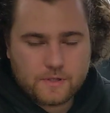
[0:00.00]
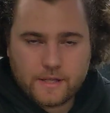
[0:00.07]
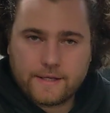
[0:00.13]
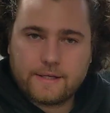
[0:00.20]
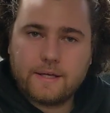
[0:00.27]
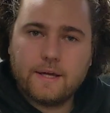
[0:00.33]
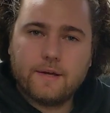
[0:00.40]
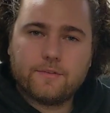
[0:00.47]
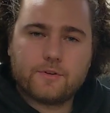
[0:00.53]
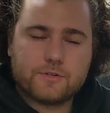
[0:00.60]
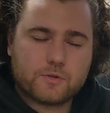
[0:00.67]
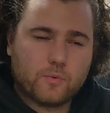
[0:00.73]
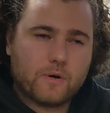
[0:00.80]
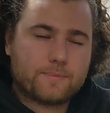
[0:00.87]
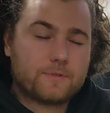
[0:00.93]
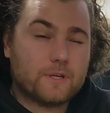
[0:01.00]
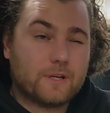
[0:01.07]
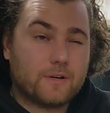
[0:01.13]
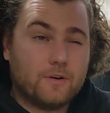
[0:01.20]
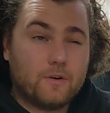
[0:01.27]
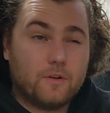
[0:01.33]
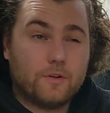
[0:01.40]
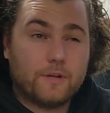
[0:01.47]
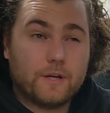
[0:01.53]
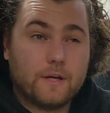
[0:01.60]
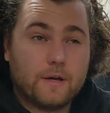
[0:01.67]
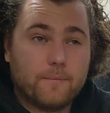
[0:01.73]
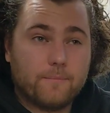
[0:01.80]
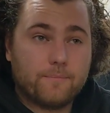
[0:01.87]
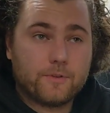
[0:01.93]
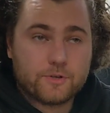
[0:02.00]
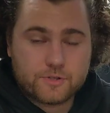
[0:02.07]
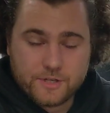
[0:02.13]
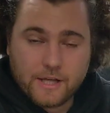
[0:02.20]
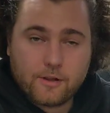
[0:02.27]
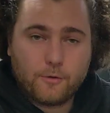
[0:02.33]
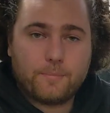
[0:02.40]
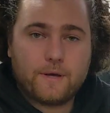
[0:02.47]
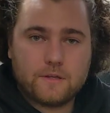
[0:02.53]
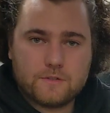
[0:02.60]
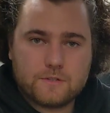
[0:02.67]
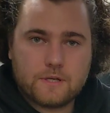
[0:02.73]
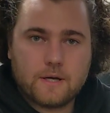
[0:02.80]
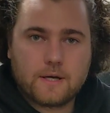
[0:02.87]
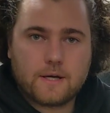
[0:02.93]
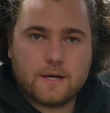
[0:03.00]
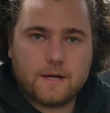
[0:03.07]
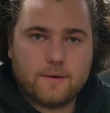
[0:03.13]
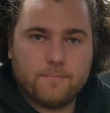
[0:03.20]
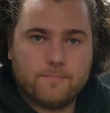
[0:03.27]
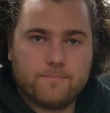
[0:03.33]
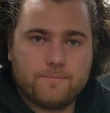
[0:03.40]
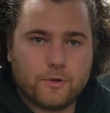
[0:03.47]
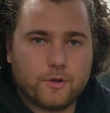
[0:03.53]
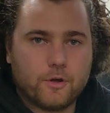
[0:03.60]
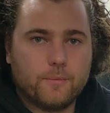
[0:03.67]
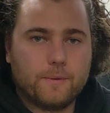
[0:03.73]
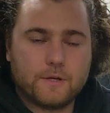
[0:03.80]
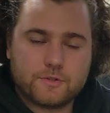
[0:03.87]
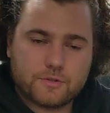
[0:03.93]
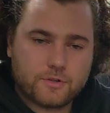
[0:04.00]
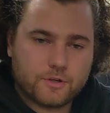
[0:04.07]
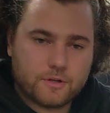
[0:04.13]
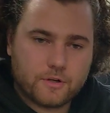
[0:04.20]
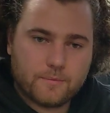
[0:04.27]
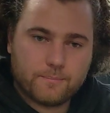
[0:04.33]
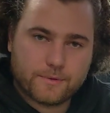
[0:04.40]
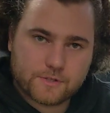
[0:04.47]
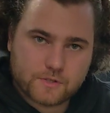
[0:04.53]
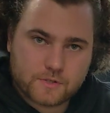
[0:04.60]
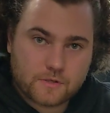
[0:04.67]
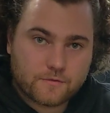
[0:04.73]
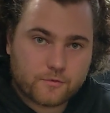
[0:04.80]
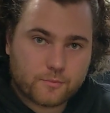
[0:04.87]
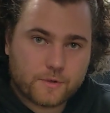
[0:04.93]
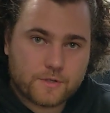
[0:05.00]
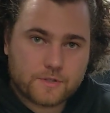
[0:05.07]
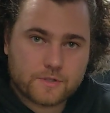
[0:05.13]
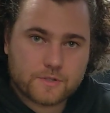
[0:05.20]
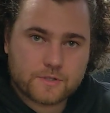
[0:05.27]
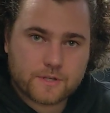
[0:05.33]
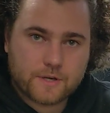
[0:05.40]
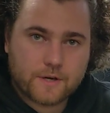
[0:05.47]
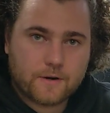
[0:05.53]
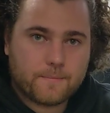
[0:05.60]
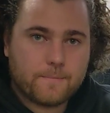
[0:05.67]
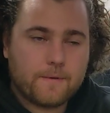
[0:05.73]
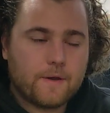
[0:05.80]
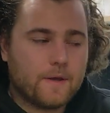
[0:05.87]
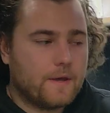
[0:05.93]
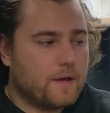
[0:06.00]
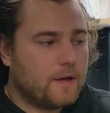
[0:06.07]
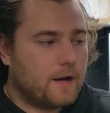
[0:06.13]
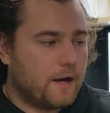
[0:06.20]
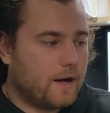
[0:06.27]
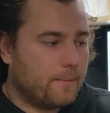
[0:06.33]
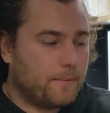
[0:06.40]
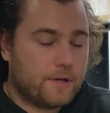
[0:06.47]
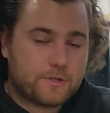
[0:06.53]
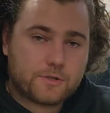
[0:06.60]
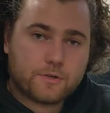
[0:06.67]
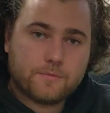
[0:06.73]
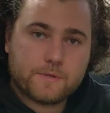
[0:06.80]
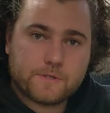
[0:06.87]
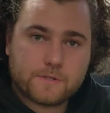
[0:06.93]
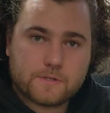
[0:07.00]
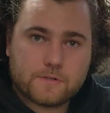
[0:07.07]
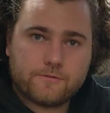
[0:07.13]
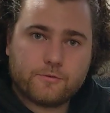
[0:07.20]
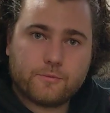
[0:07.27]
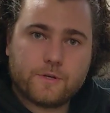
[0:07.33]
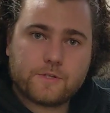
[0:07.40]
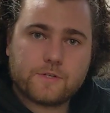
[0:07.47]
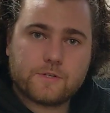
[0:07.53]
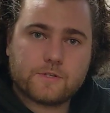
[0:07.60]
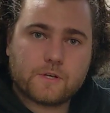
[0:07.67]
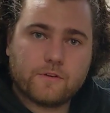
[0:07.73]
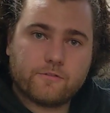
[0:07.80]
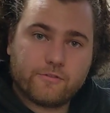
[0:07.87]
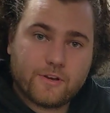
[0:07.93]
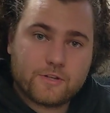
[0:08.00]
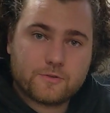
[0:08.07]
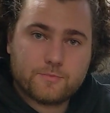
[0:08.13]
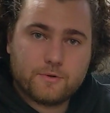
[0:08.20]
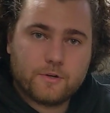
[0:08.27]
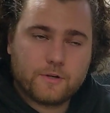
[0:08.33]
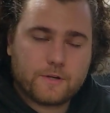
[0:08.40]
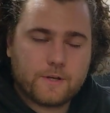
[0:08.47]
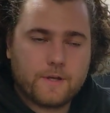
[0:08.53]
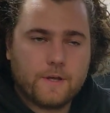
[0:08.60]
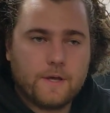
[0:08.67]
Like there's a website called there's yellowpages.com. Make sure your business information is there. Make sure your business information is on Facebook.